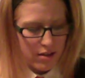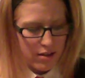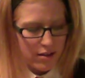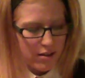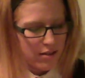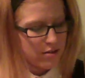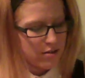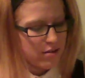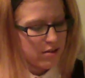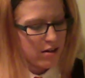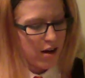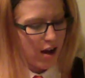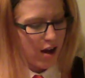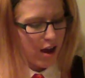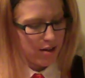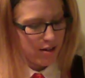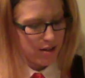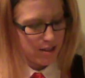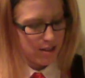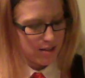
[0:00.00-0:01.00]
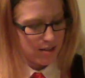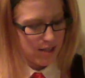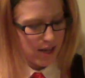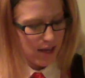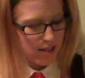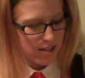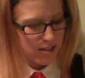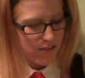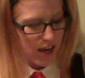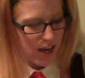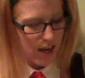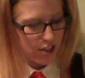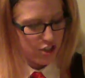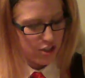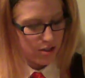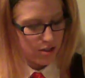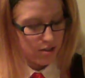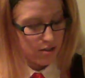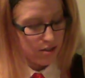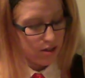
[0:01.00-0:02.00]
Gilda nodded in
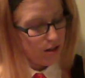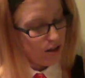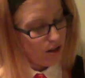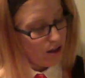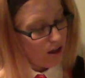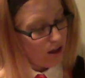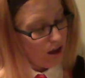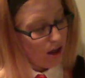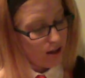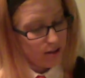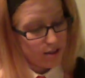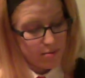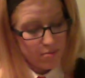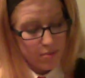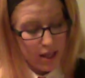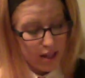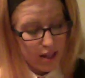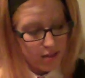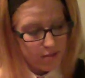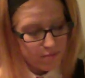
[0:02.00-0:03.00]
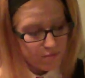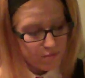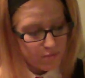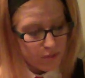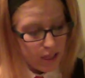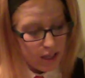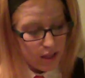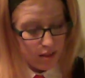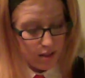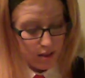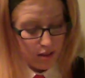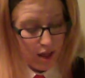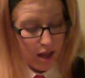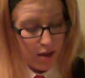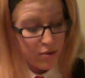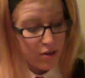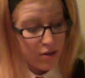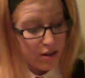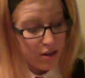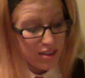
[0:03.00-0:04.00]
satisfaction. "I'll admit, the
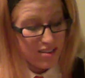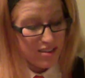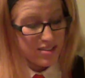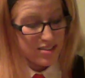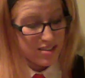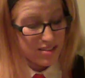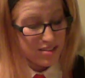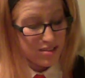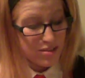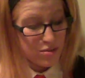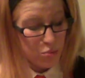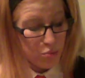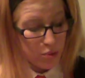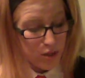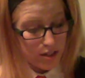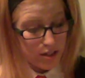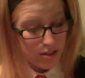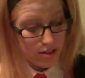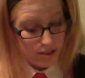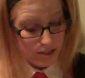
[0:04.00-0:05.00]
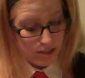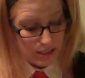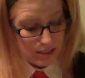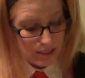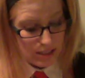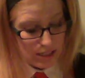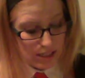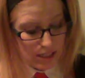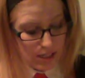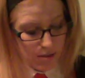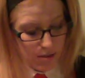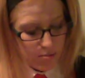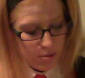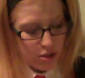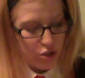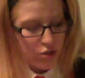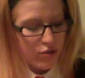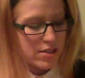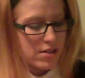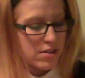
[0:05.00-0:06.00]
library thing is a little weird, but the
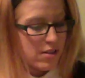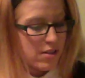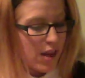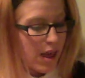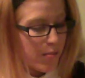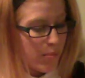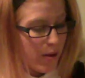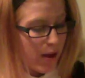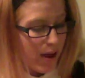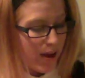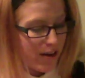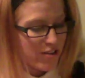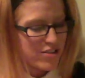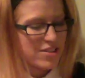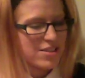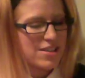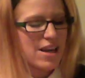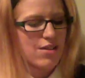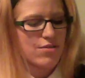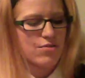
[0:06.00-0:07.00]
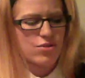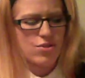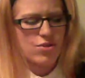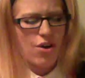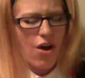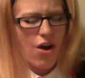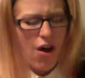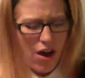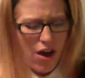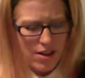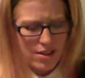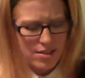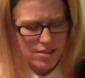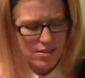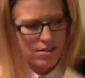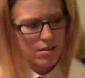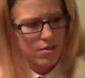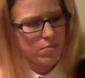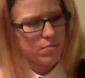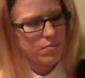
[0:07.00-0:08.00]
Crystal Empire sounds
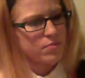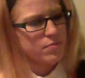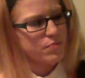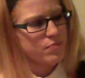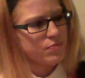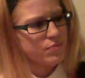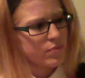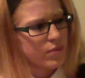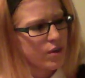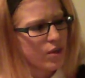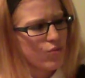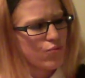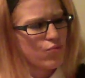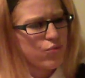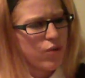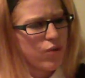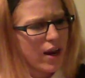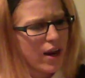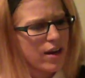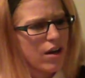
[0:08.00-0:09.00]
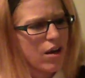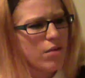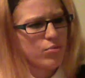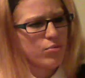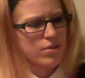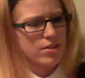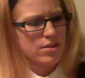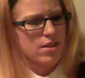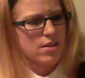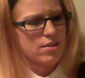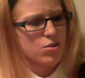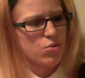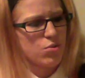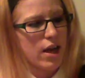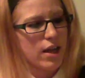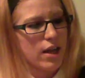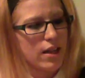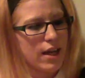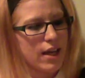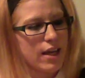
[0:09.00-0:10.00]
awesome." "Right on, Princess
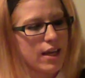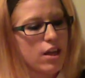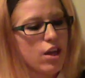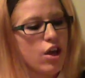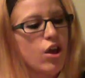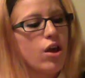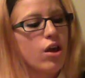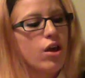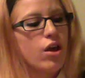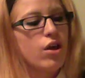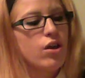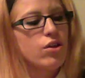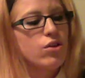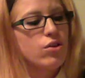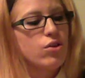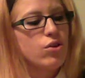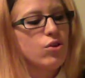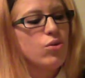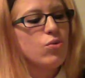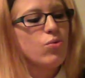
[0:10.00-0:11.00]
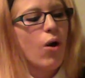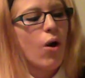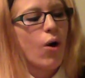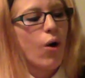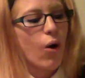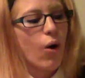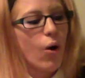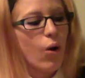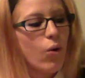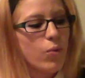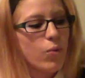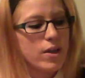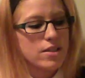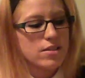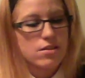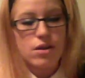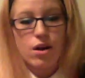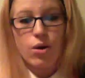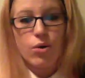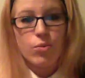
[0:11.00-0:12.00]
Twilight. You
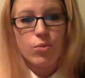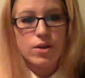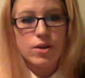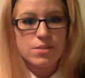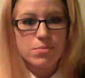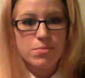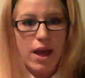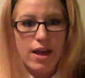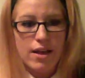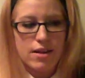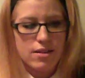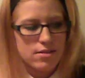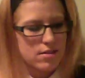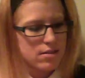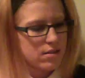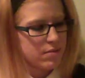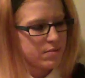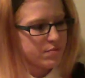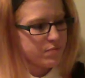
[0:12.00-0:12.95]
always know what's best."